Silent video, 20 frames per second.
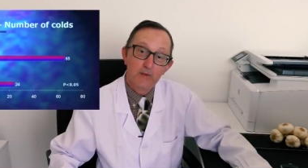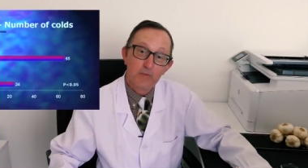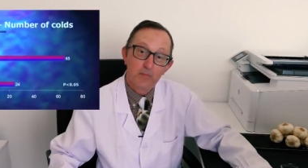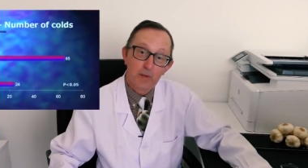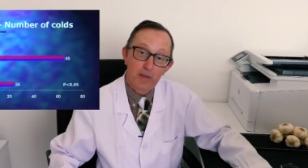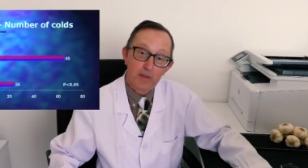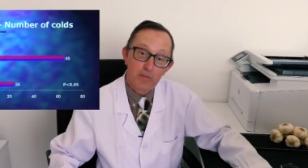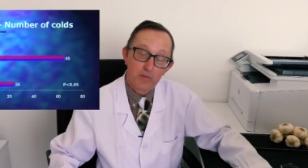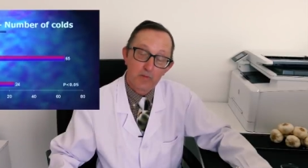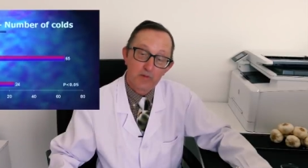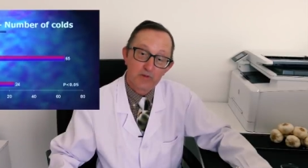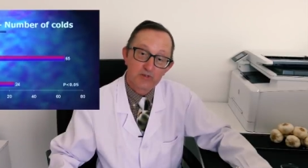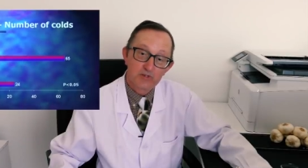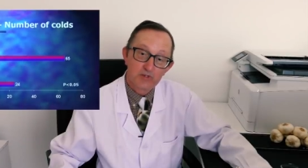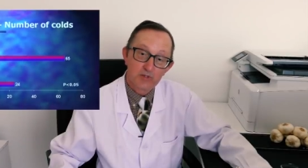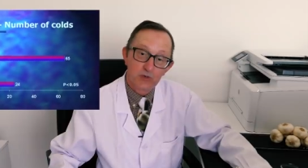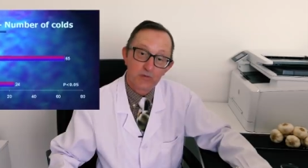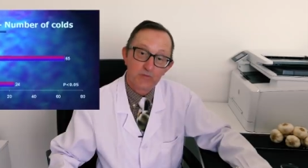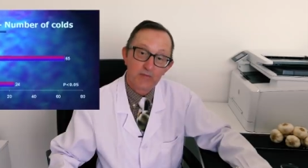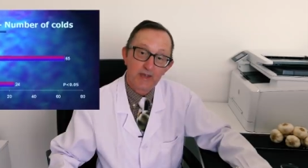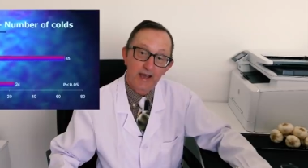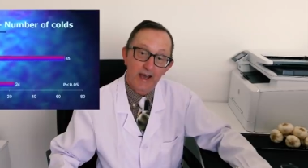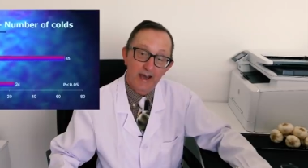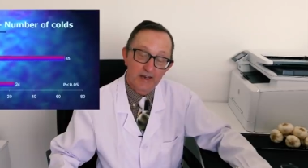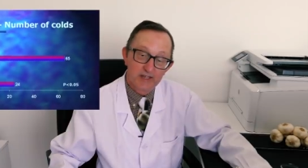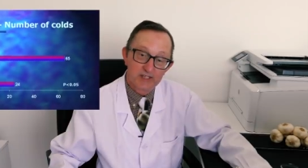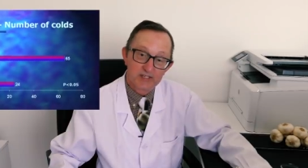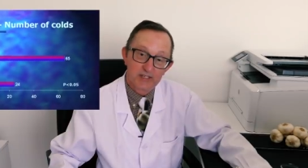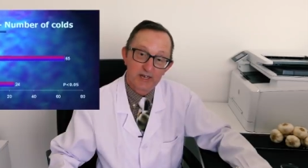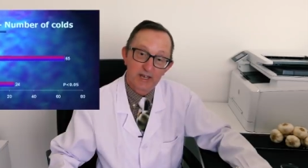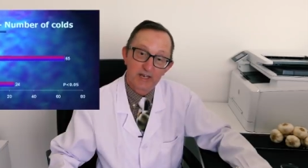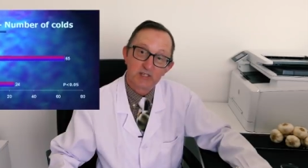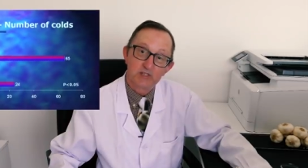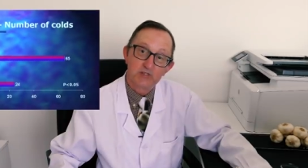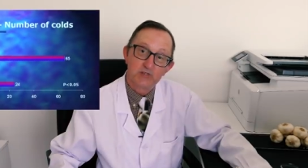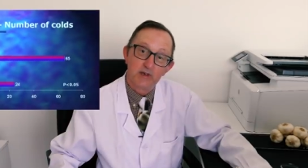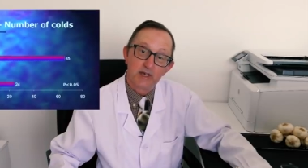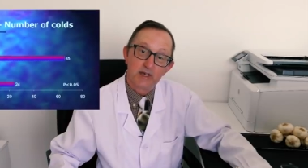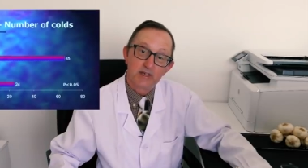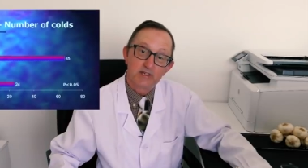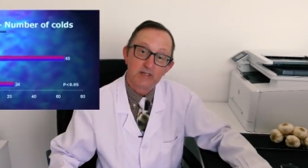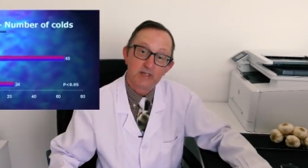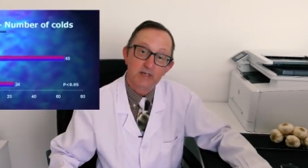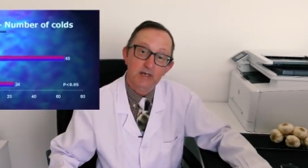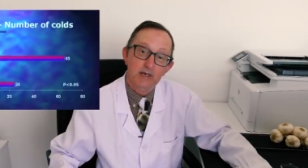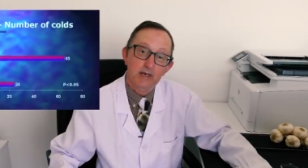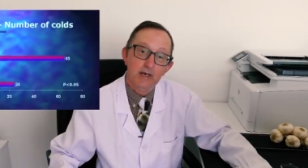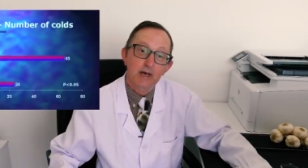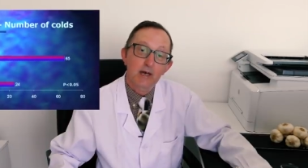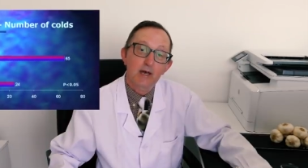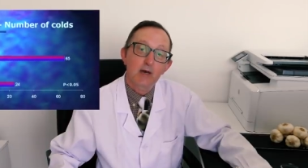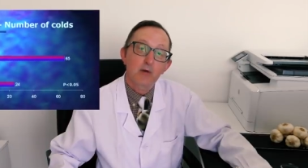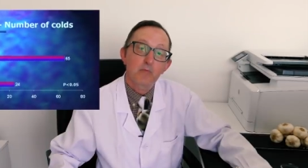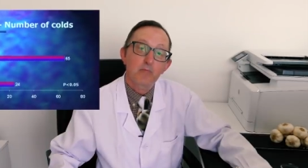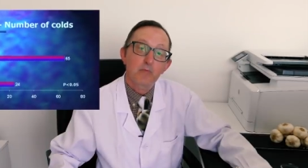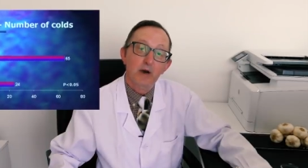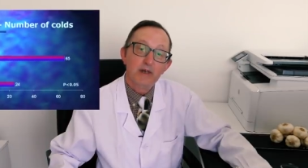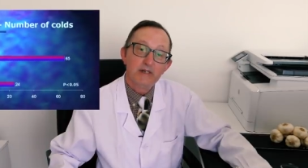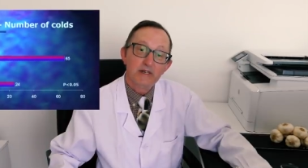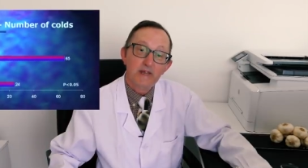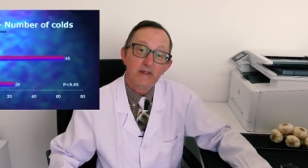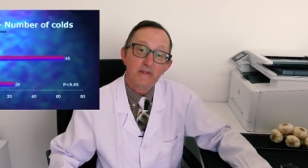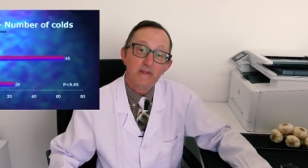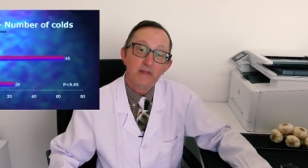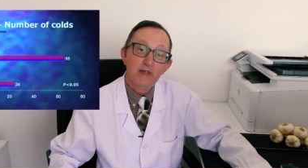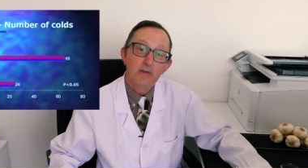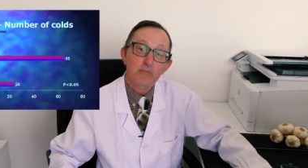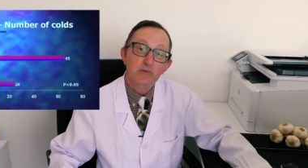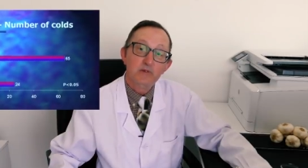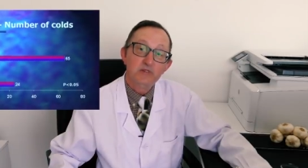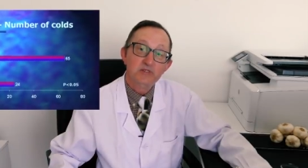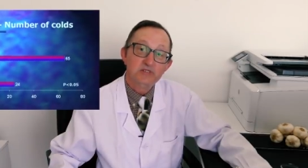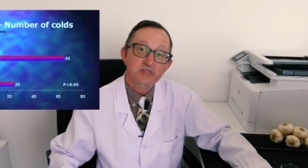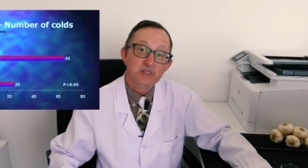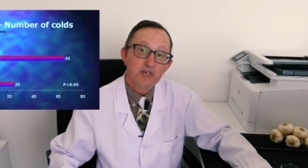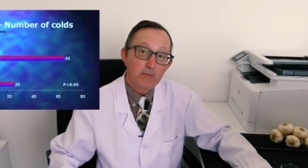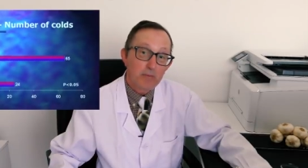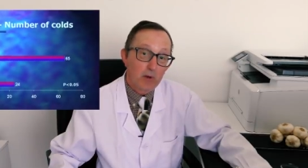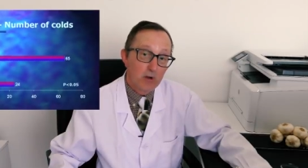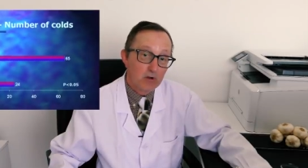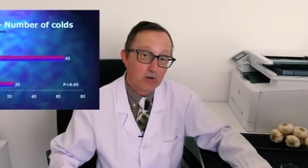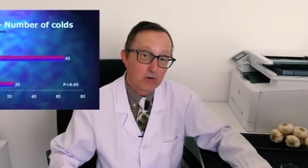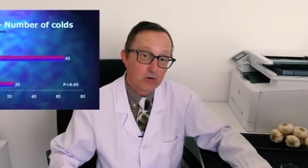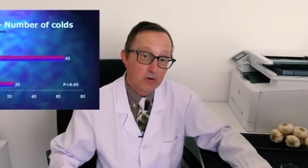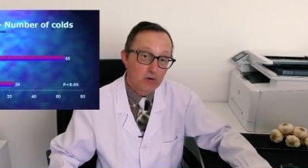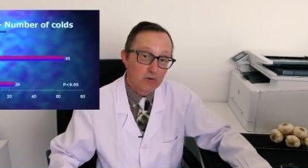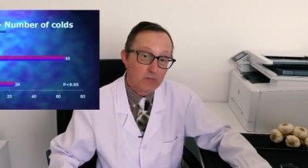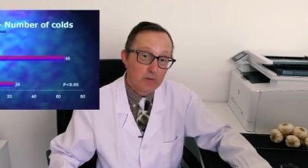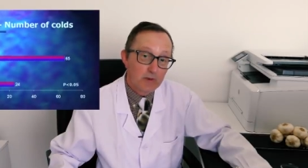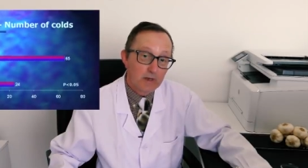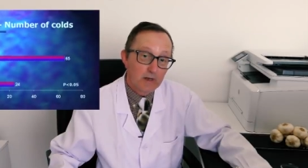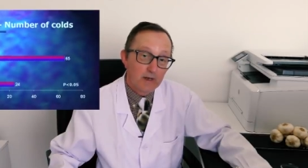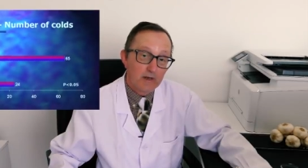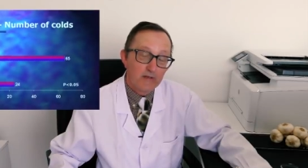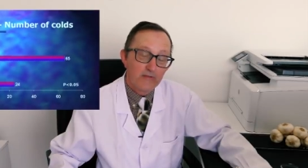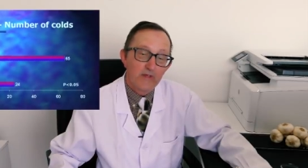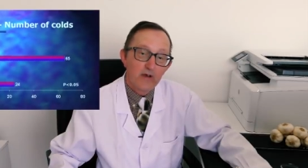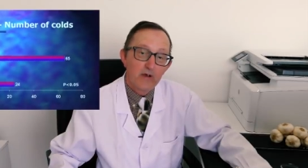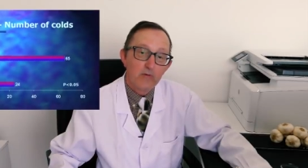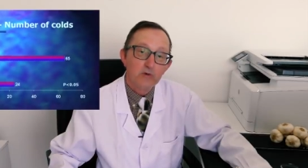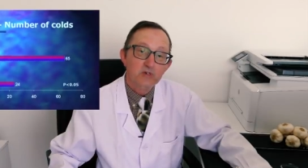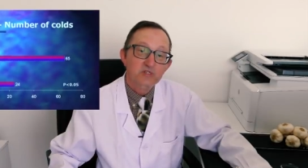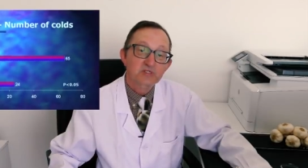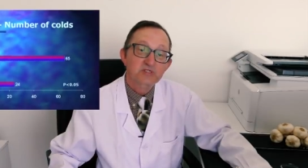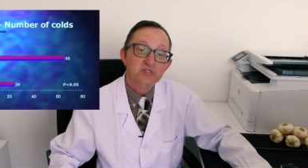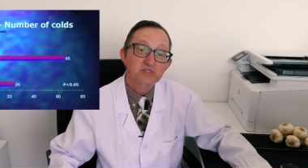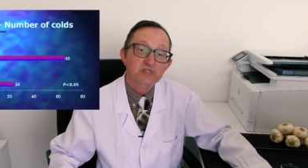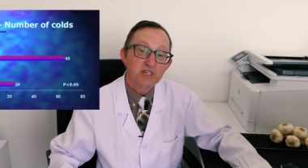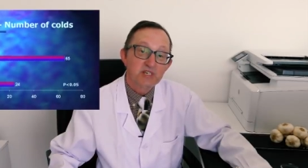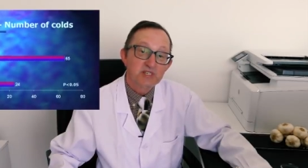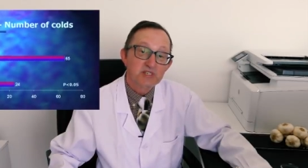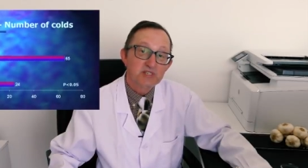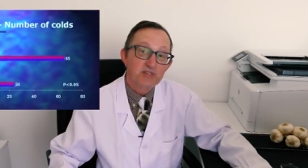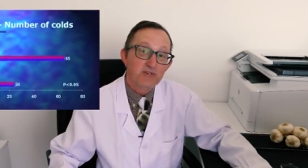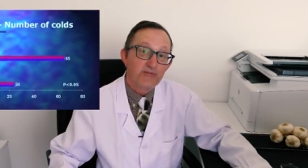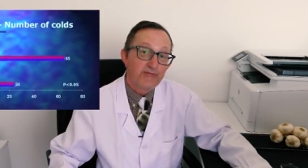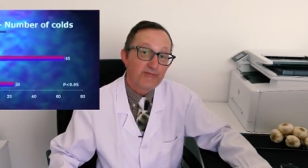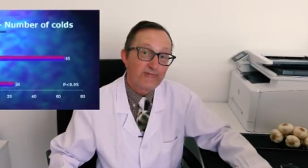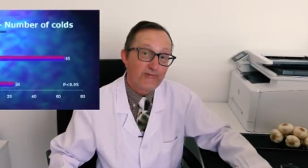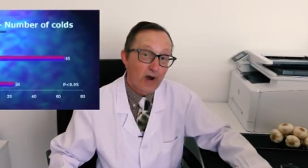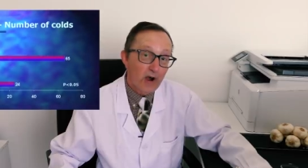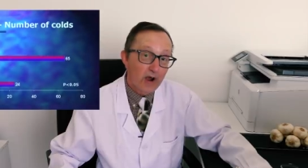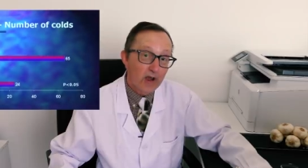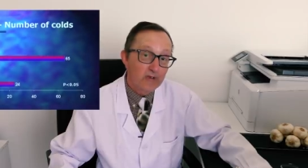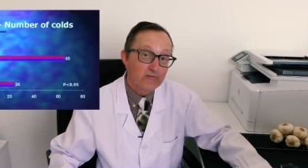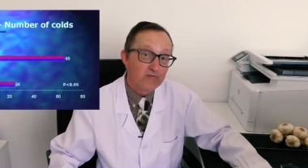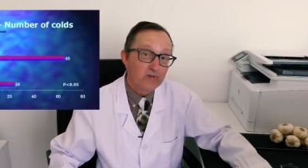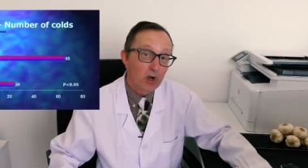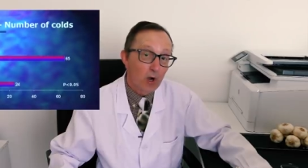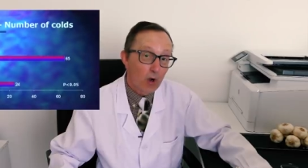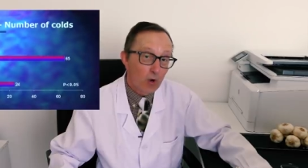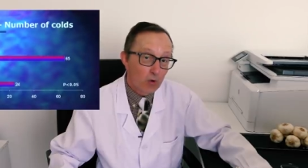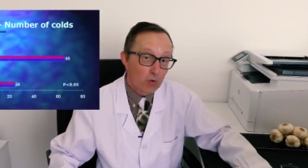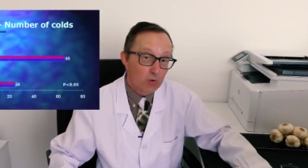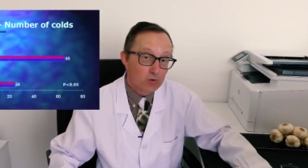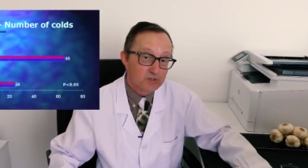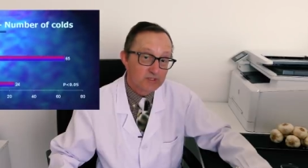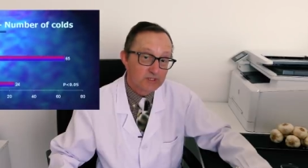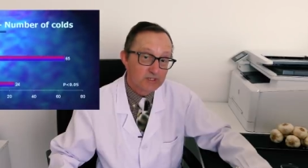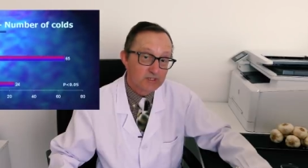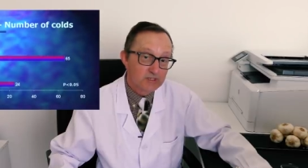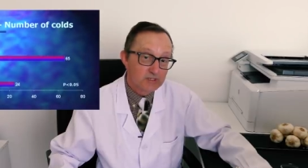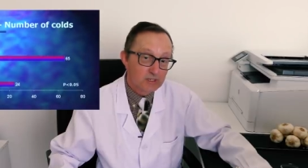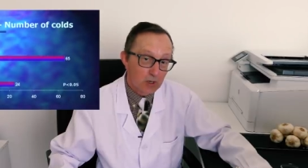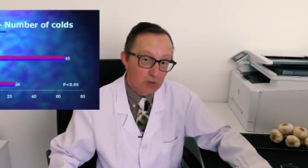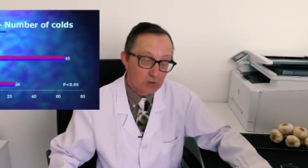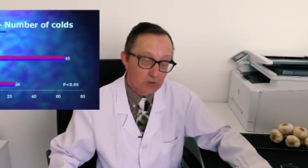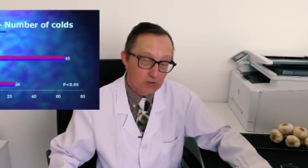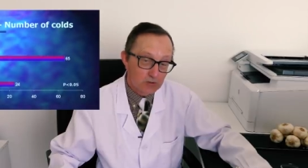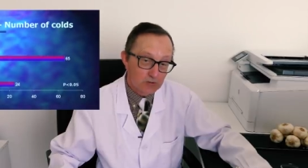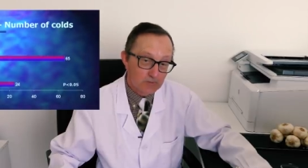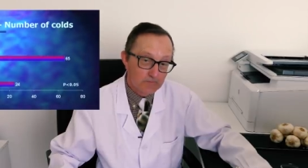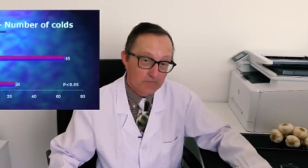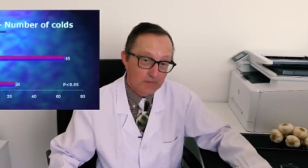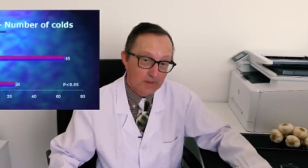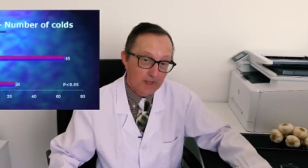the people that took the allicin extract, but in the placebo group, there were 65 colds in total.